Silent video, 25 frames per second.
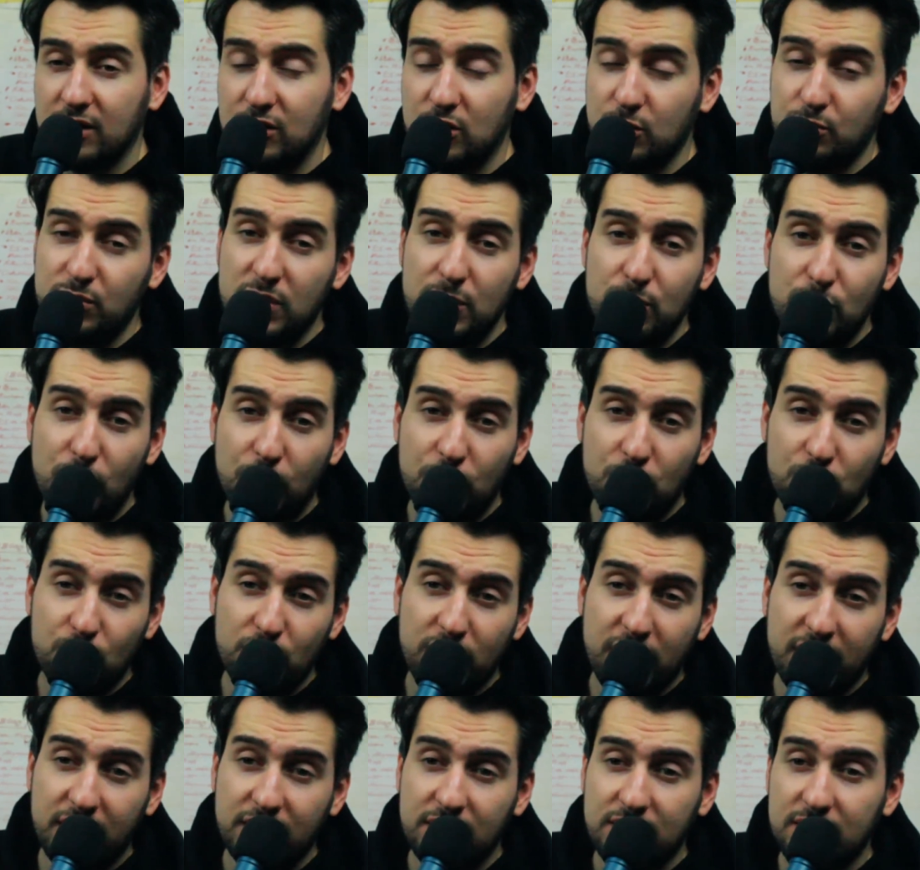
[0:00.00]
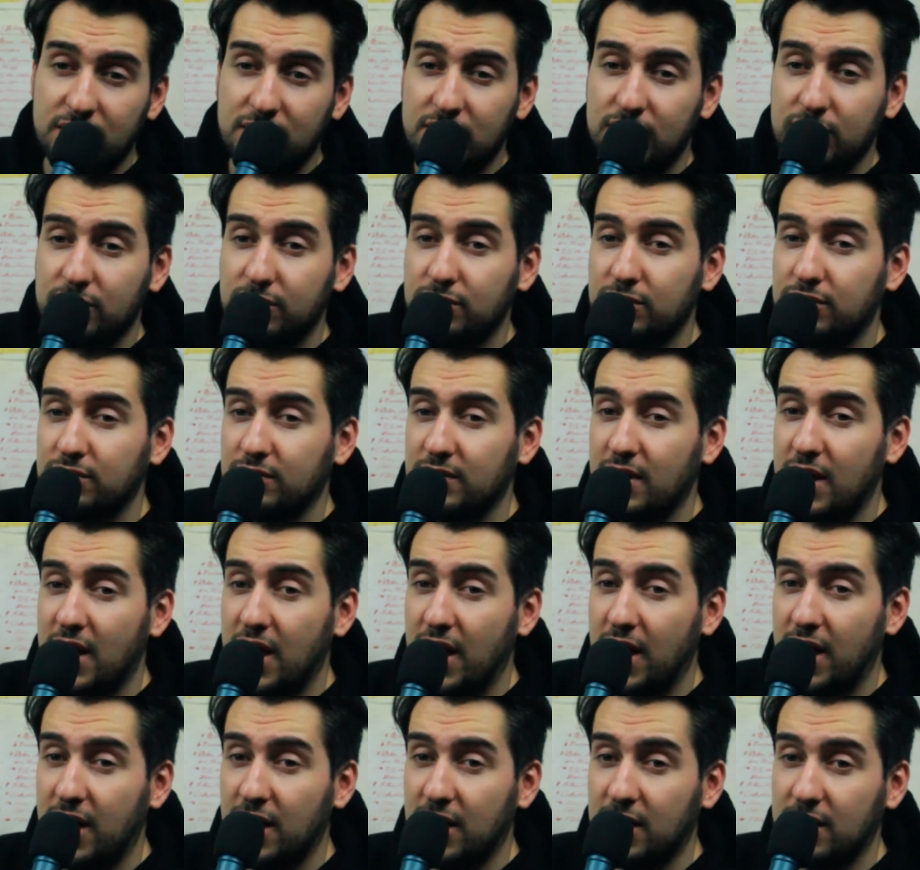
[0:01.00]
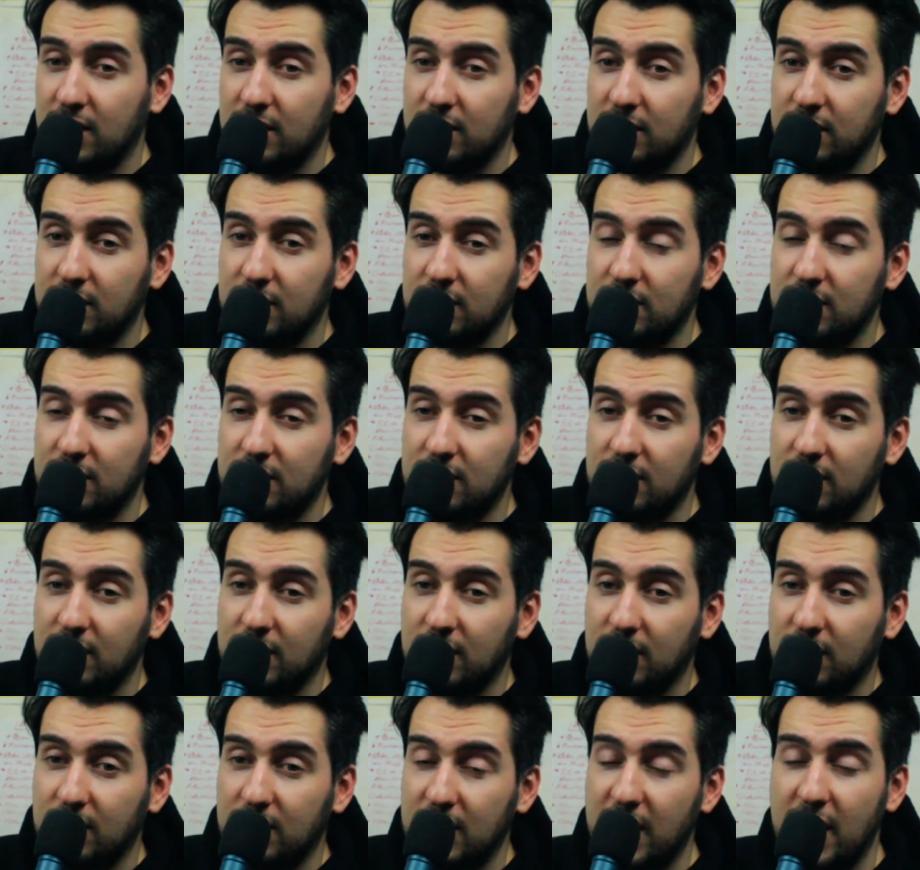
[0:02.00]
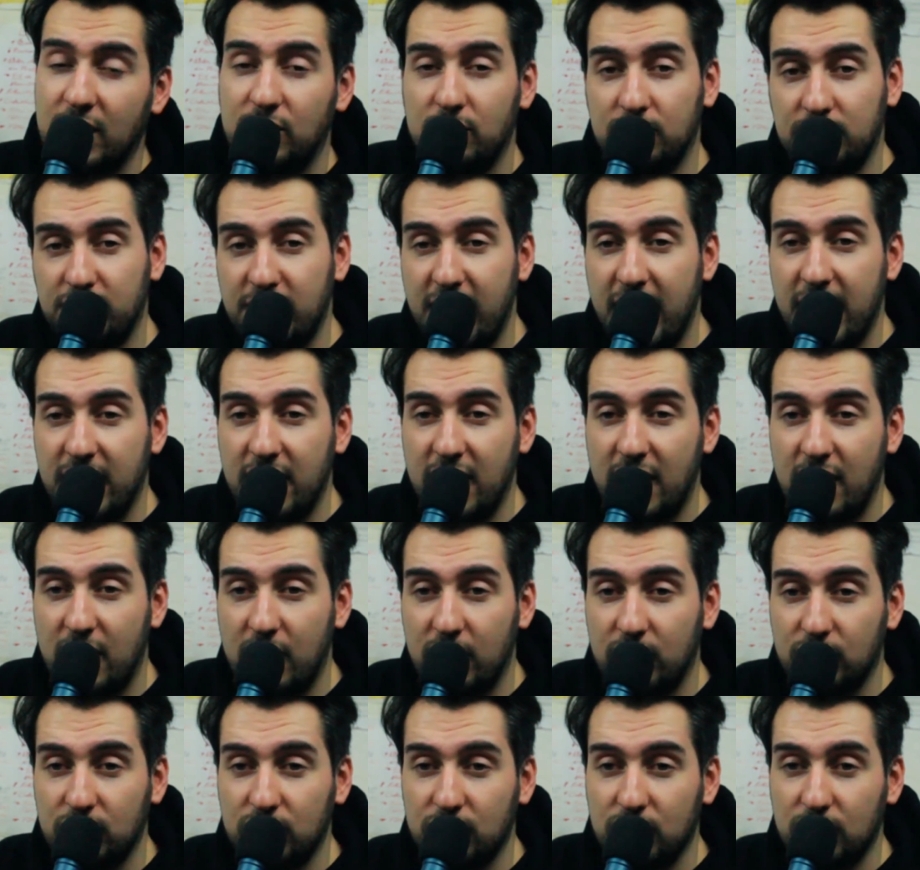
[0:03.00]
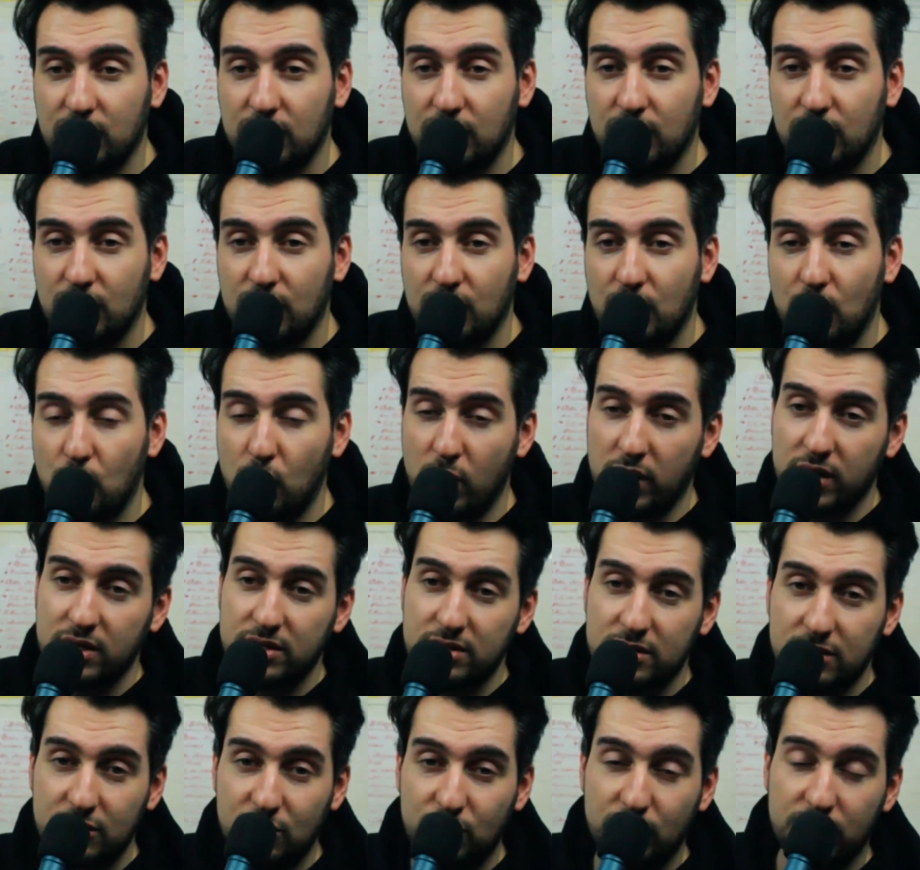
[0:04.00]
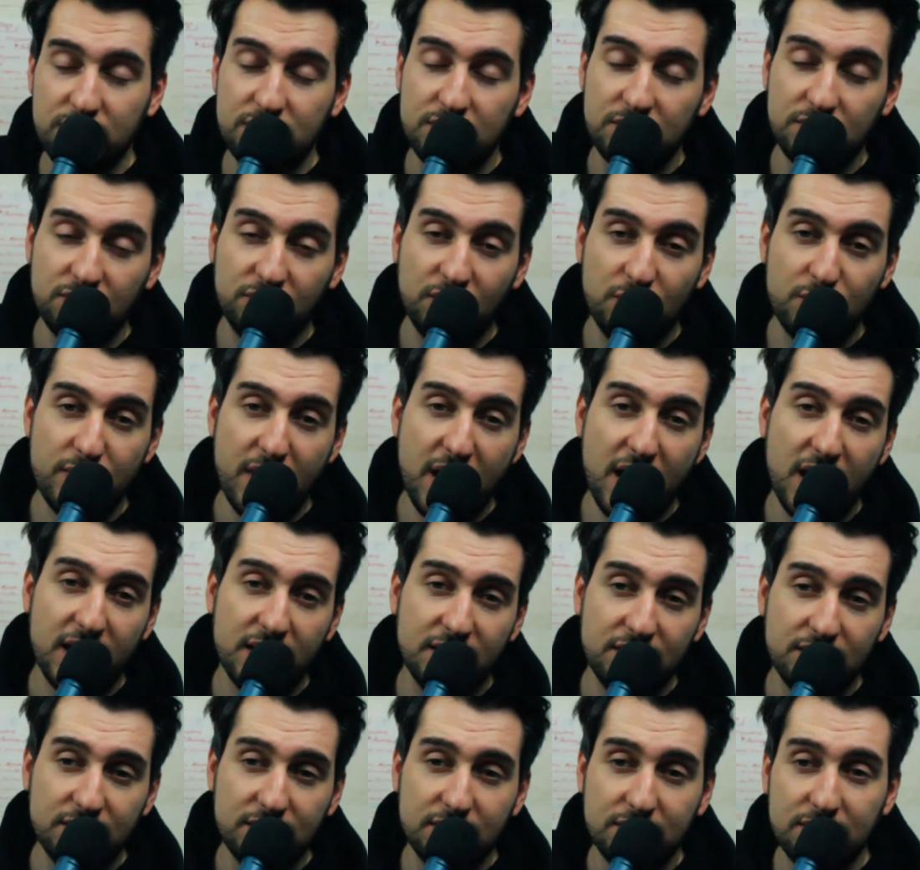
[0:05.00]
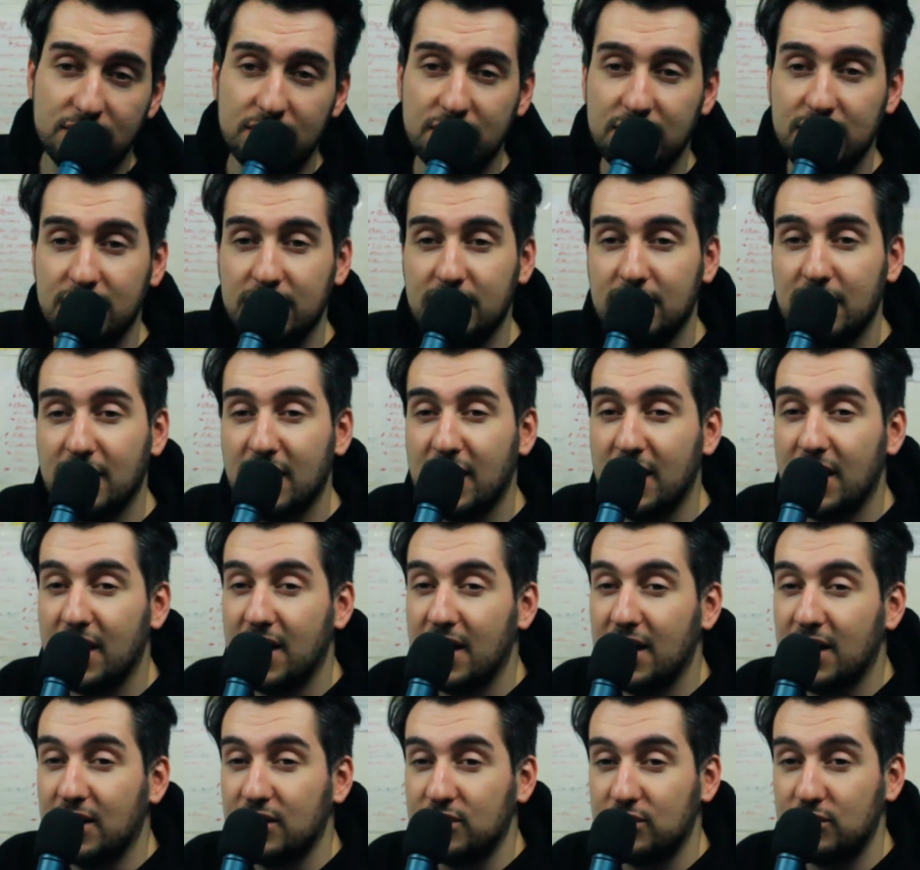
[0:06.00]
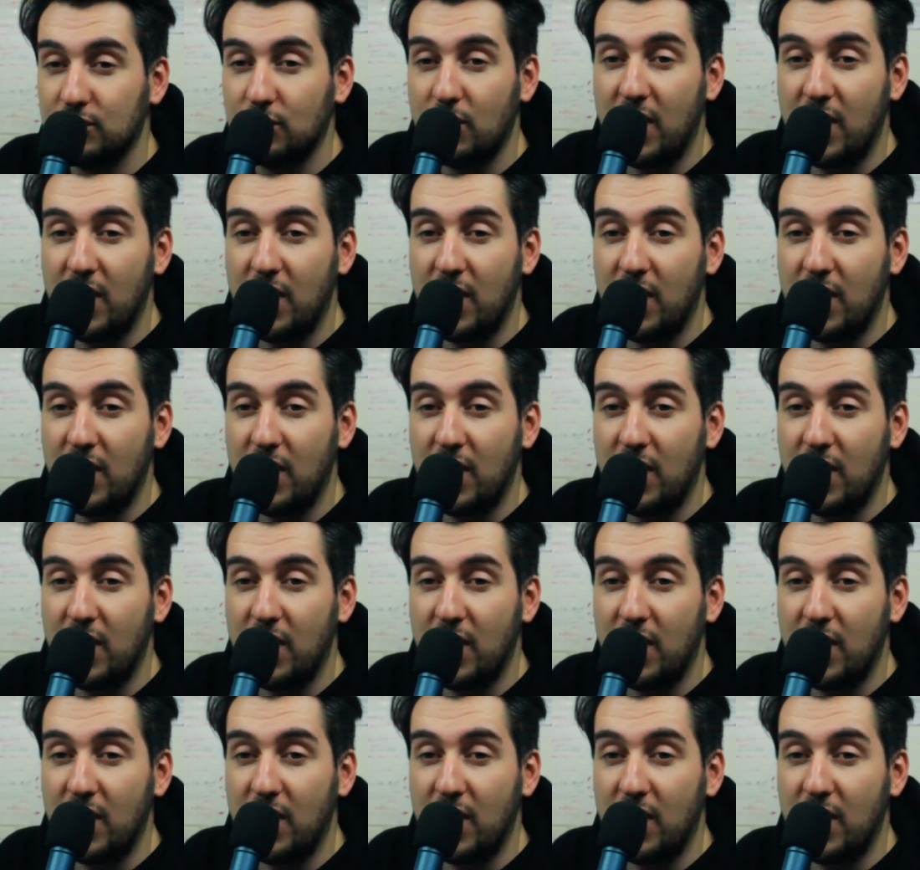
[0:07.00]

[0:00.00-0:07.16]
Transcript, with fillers: to be more creative and yeah, to find out what is interesting for my audience. So